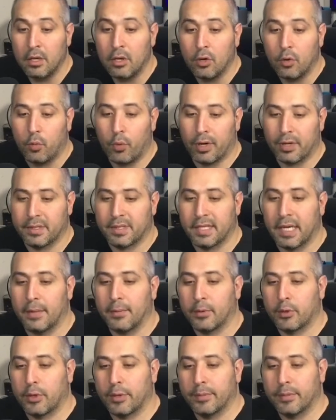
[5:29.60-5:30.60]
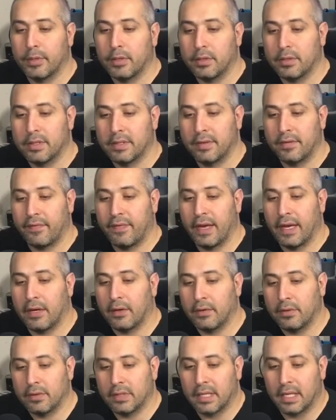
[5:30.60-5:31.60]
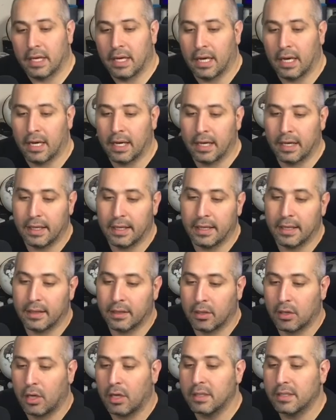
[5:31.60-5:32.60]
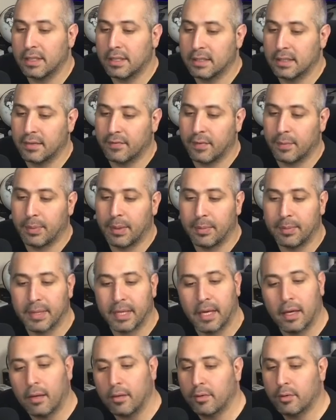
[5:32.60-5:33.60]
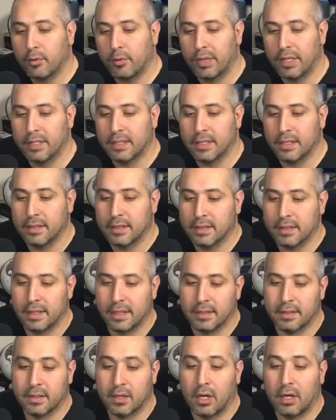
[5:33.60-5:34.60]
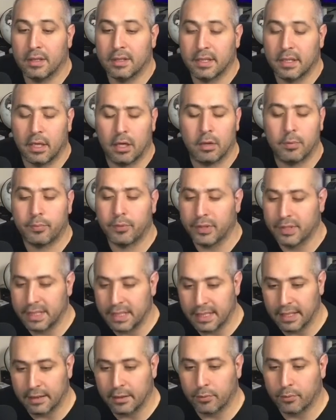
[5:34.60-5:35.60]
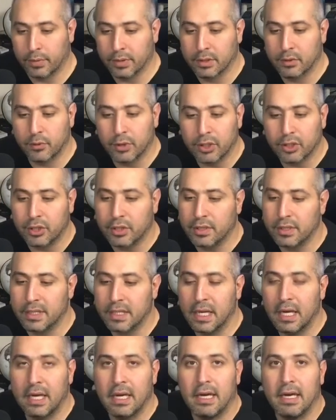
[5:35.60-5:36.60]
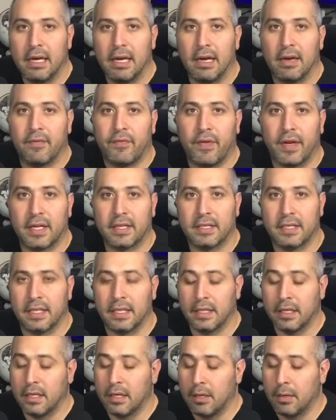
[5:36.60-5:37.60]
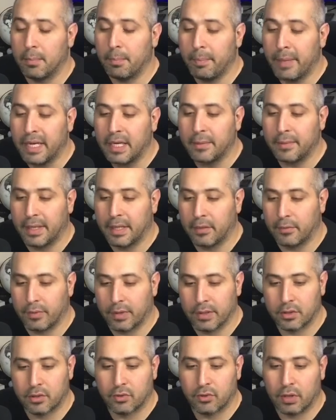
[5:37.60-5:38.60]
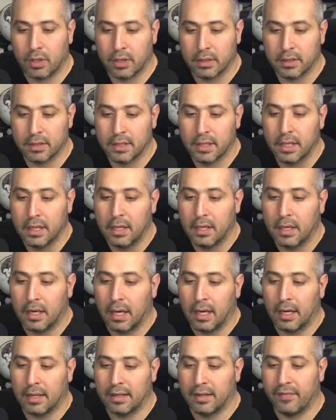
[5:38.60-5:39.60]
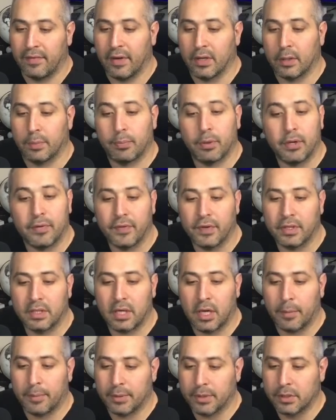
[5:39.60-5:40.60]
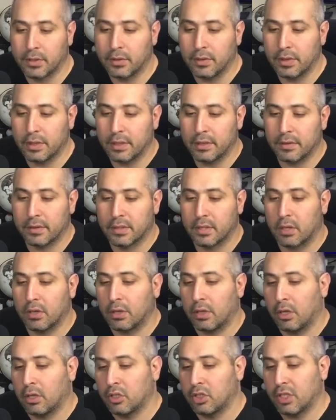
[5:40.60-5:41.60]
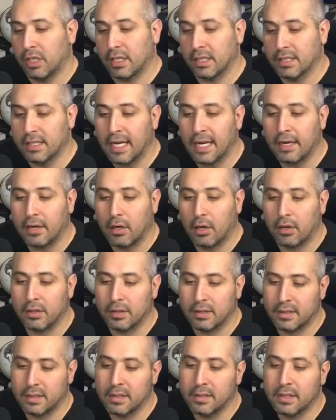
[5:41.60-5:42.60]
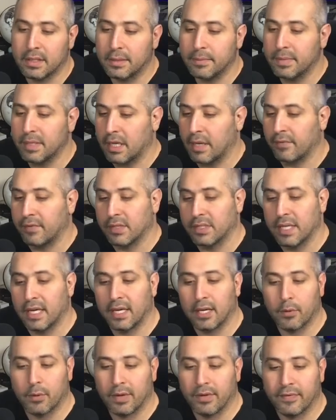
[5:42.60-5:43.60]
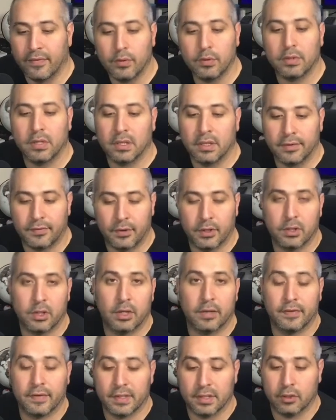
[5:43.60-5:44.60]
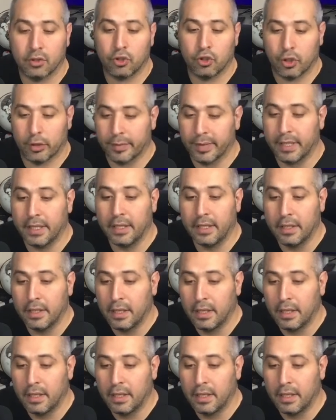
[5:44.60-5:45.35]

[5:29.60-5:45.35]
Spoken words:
Where cyber criminals found in the context of a public health crisis that's causing unprecedented restrictions affecting many restaurants, they found a perfect opportunity to start launching an attack on the systems of a takeaway food delivery service in Germany.